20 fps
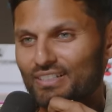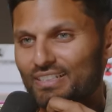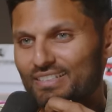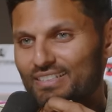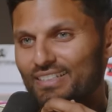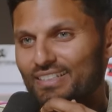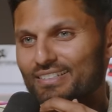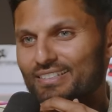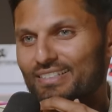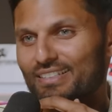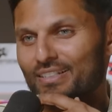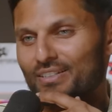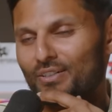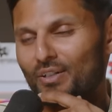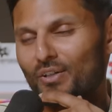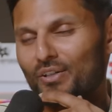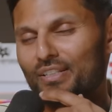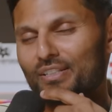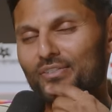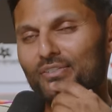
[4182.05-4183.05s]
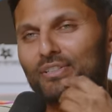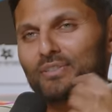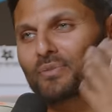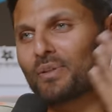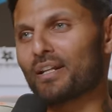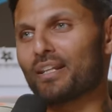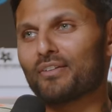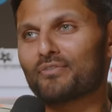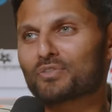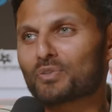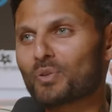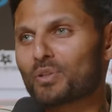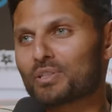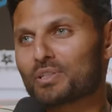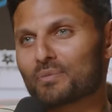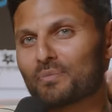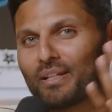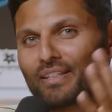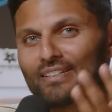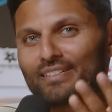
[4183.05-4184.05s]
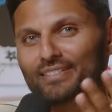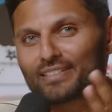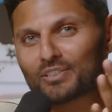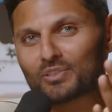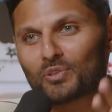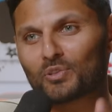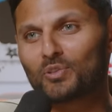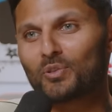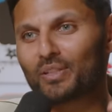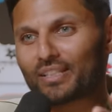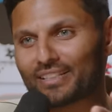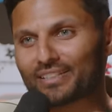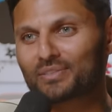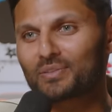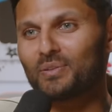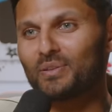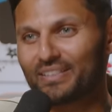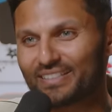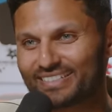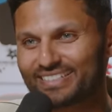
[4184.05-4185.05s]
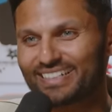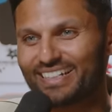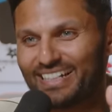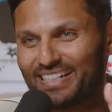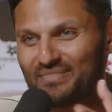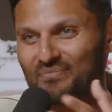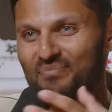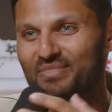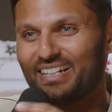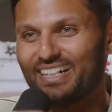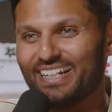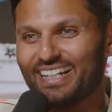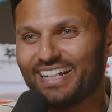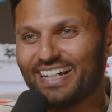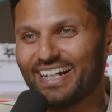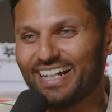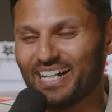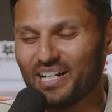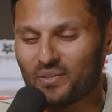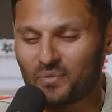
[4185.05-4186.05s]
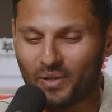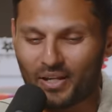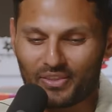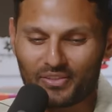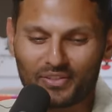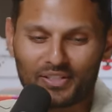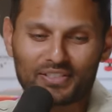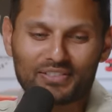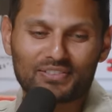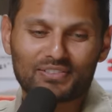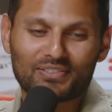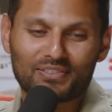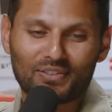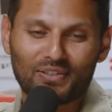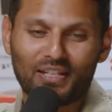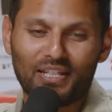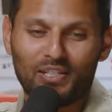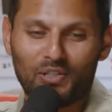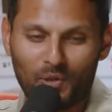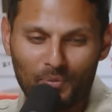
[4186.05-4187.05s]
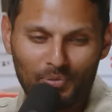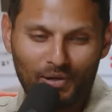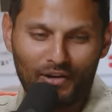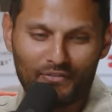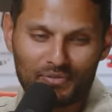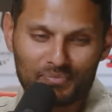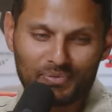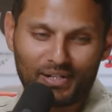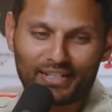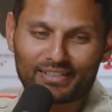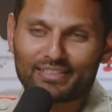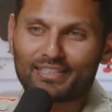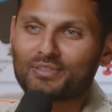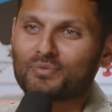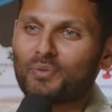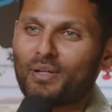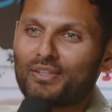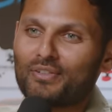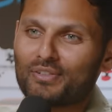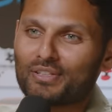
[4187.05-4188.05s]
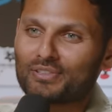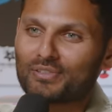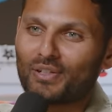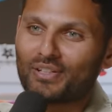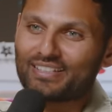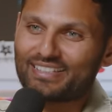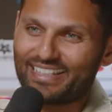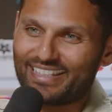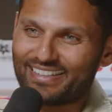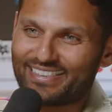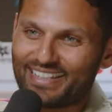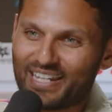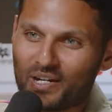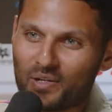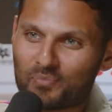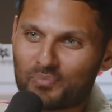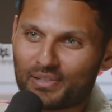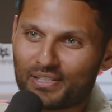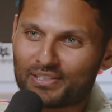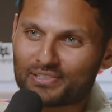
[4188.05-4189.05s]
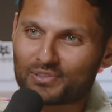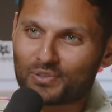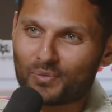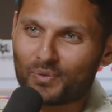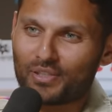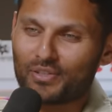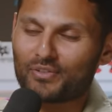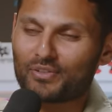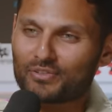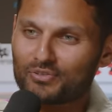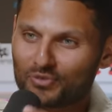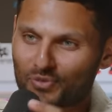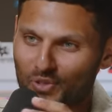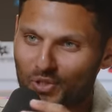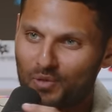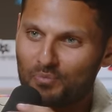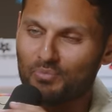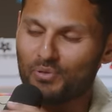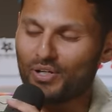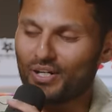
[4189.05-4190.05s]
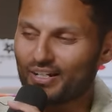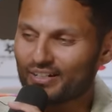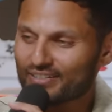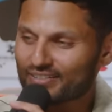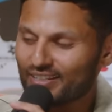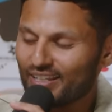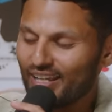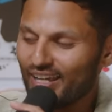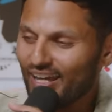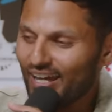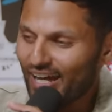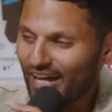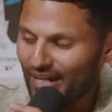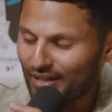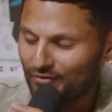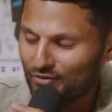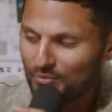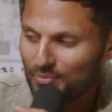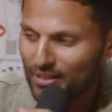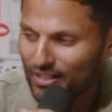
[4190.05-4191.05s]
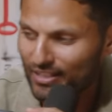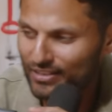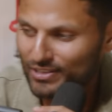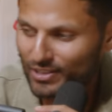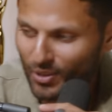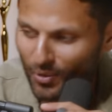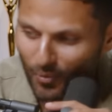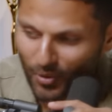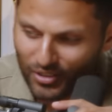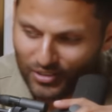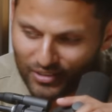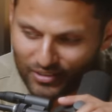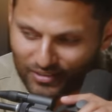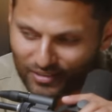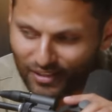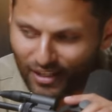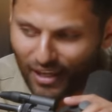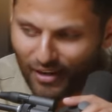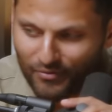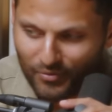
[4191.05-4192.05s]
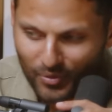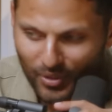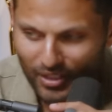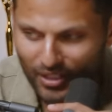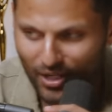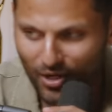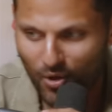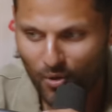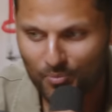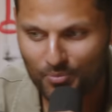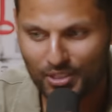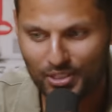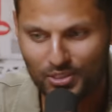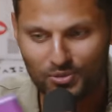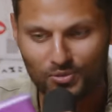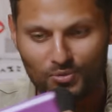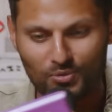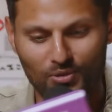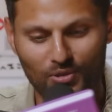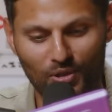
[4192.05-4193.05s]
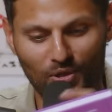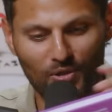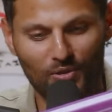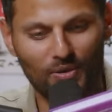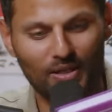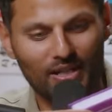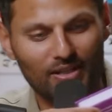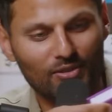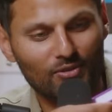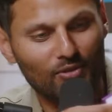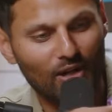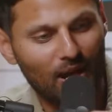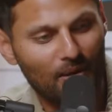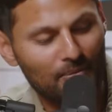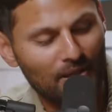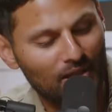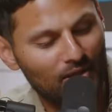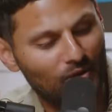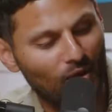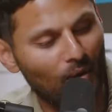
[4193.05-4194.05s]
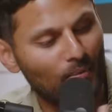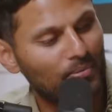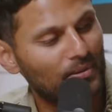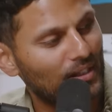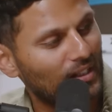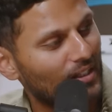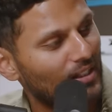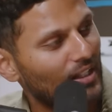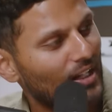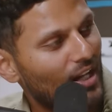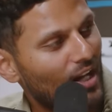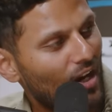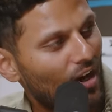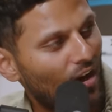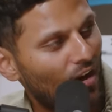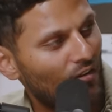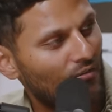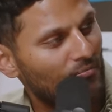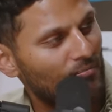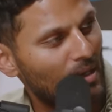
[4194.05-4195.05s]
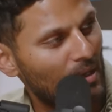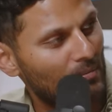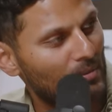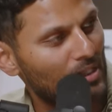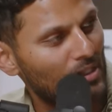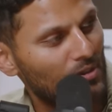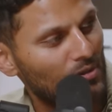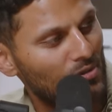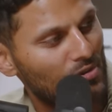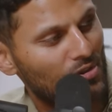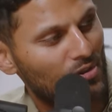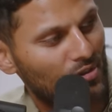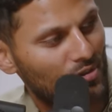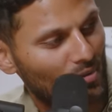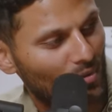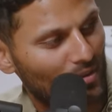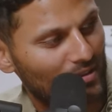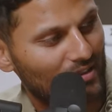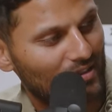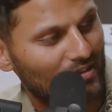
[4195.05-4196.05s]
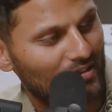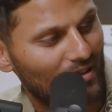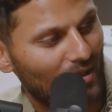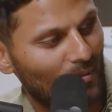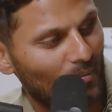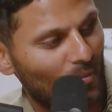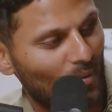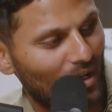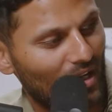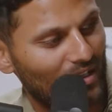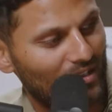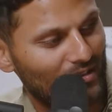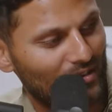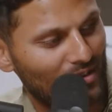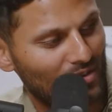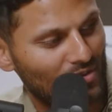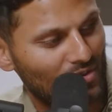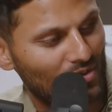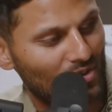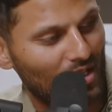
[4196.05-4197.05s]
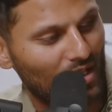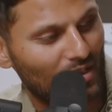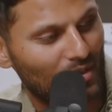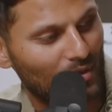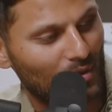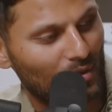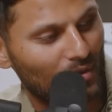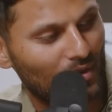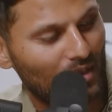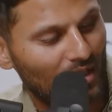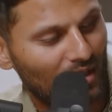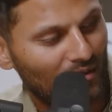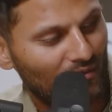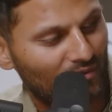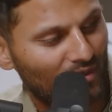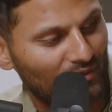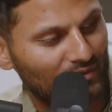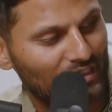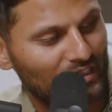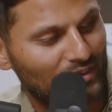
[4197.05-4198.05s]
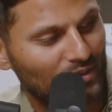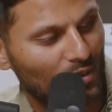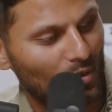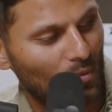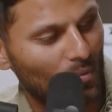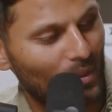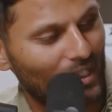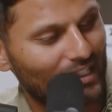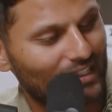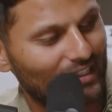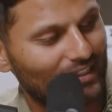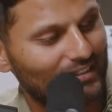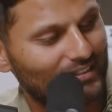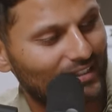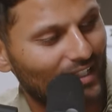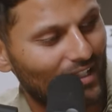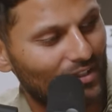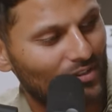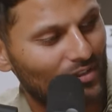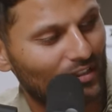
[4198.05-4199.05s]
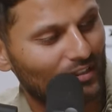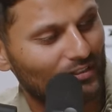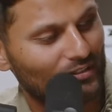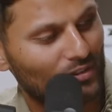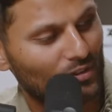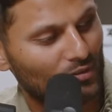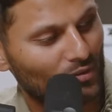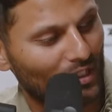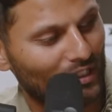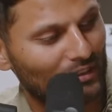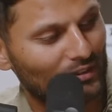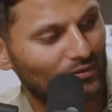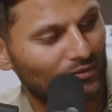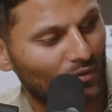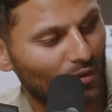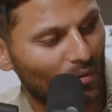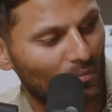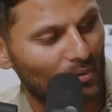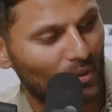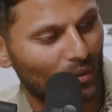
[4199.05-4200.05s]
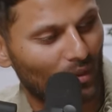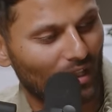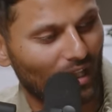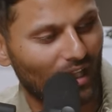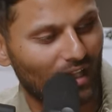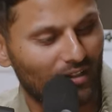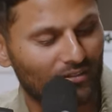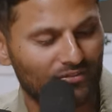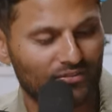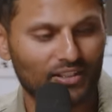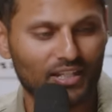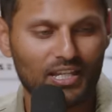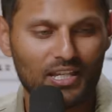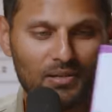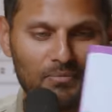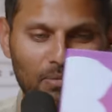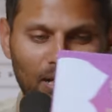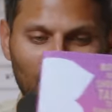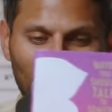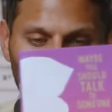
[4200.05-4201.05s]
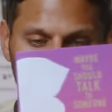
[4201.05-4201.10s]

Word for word: Fantastic. Lori, the reason why I love talking to you about this is you're doing this all the time, uh, whether it's in your private practice, whether it's on Dear Therapist, or whether it's through your books. And if you've been listening or watching today, everyone, I hope that you go and grab a copy of Maybe You Should Talk to Someone, the journal, fifty-two weekly sessions to transform your life by